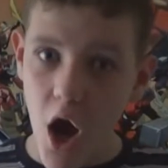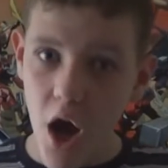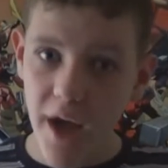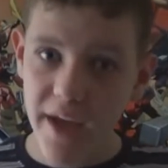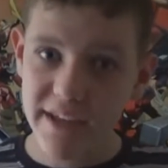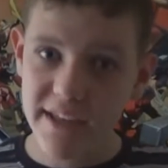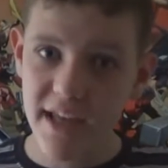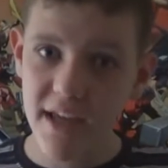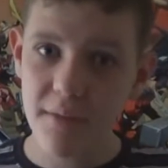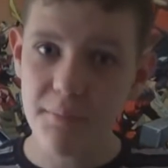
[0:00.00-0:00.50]

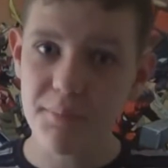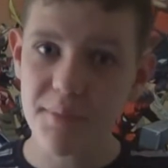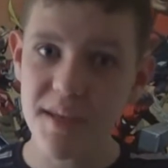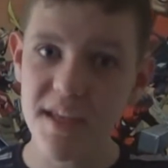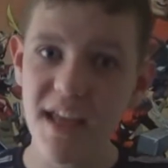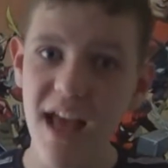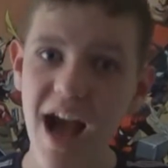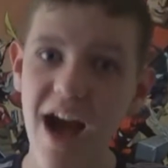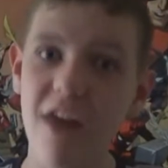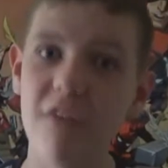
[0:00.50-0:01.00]
I can
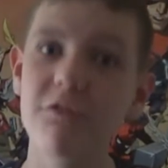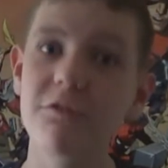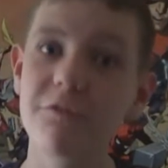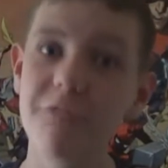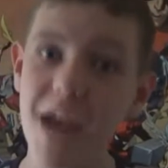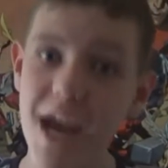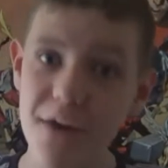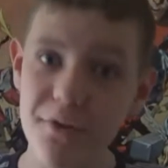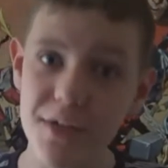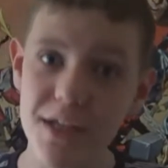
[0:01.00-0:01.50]
be a
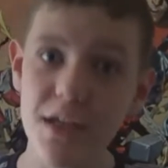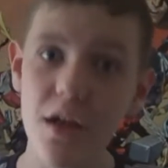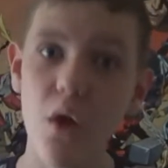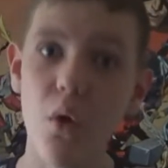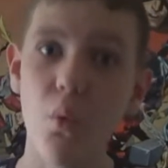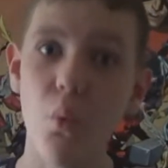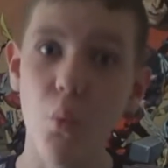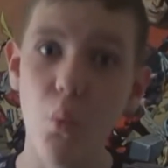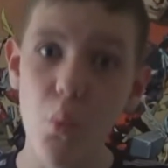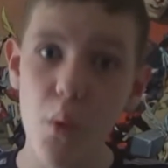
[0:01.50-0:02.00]
very
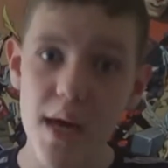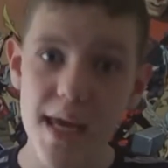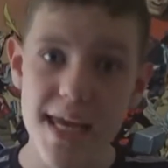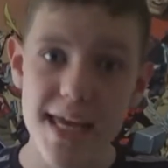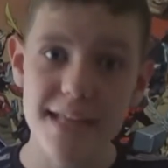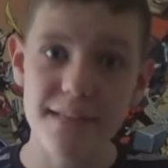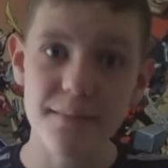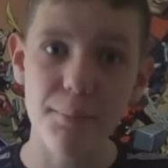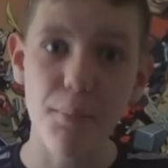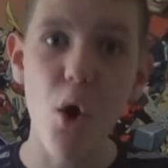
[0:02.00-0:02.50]

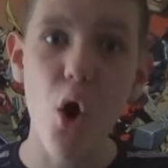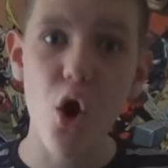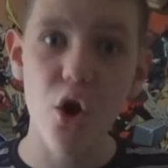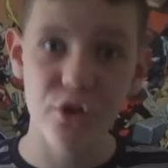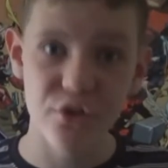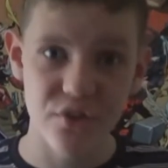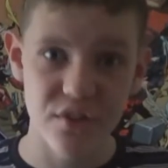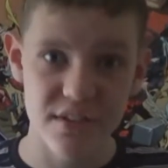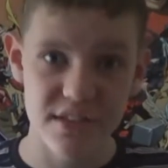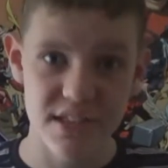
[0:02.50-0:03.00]
weird
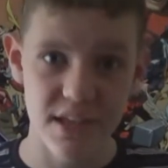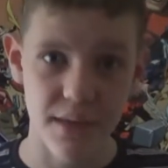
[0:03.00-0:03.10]
person